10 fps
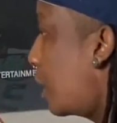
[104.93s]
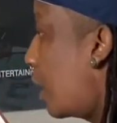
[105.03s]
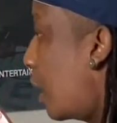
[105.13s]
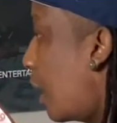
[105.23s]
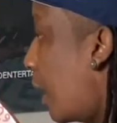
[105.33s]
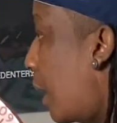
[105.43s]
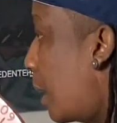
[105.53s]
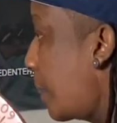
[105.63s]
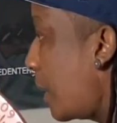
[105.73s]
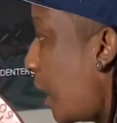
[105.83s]
In
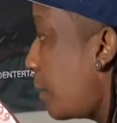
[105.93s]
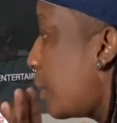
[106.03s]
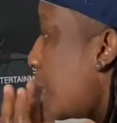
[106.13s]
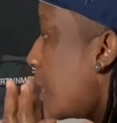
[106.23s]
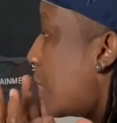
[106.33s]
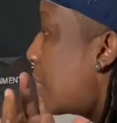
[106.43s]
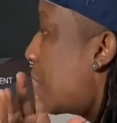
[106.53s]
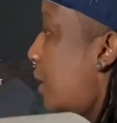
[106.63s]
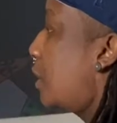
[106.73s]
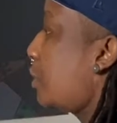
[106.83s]
every
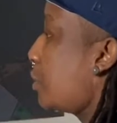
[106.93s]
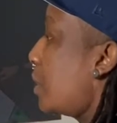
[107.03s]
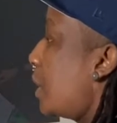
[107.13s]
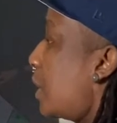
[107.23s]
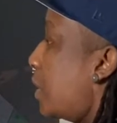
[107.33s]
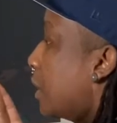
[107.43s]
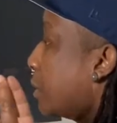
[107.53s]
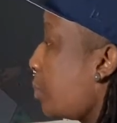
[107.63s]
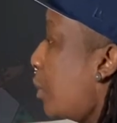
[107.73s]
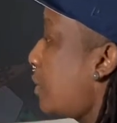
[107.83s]
industry, there's
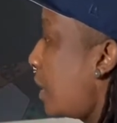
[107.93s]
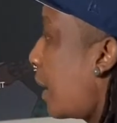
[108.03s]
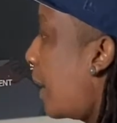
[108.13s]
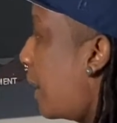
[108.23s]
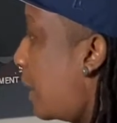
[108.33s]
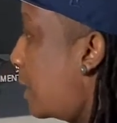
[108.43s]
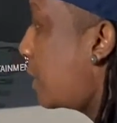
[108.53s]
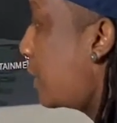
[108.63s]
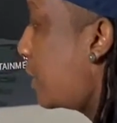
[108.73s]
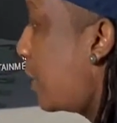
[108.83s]
pros and cons. In
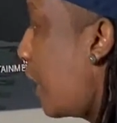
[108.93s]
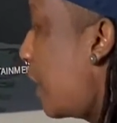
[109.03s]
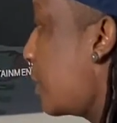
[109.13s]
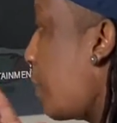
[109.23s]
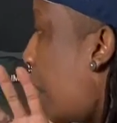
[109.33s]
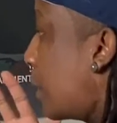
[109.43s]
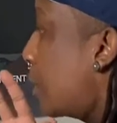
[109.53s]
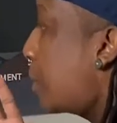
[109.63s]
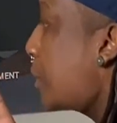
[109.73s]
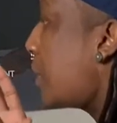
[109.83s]
today's modern
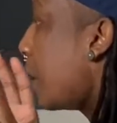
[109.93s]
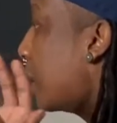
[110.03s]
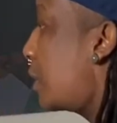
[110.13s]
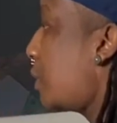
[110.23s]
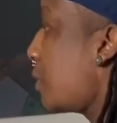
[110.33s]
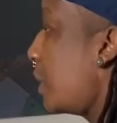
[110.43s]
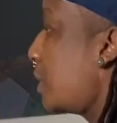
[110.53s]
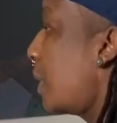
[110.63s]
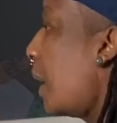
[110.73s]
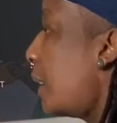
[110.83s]
music industry, it's a
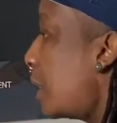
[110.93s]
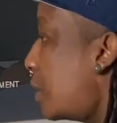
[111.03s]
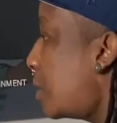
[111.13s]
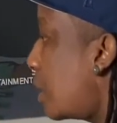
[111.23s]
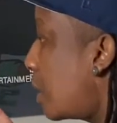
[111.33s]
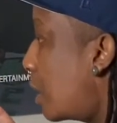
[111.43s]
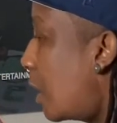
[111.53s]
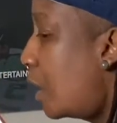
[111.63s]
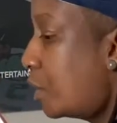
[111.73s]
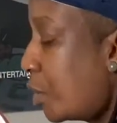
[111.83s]
lot easier
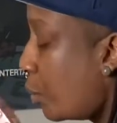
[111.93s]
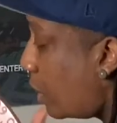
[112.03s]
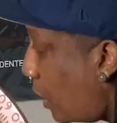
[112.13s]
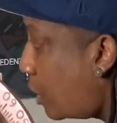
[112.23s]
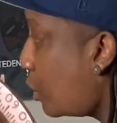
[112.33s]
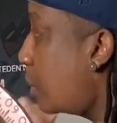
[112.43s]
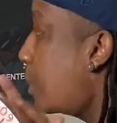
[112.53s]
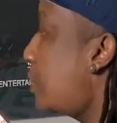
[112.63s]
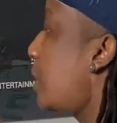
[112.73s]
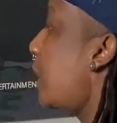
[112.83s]
to release your
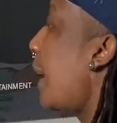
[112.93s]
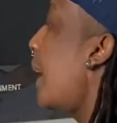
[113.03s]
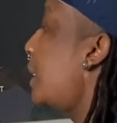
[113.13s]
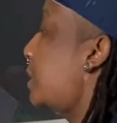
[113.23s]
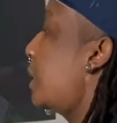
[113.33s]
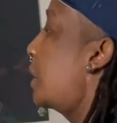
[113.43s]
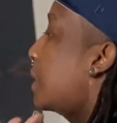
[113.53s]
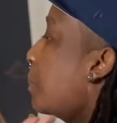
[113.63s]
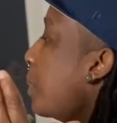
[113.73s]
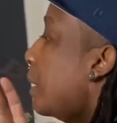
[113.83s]
music as an
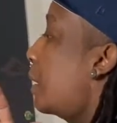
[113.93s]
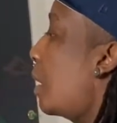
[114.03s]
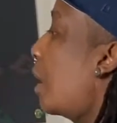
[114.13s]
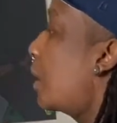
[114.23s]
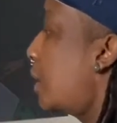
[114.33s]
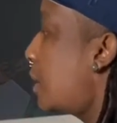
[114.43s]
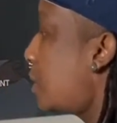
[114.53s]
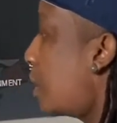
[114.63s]
independent artist.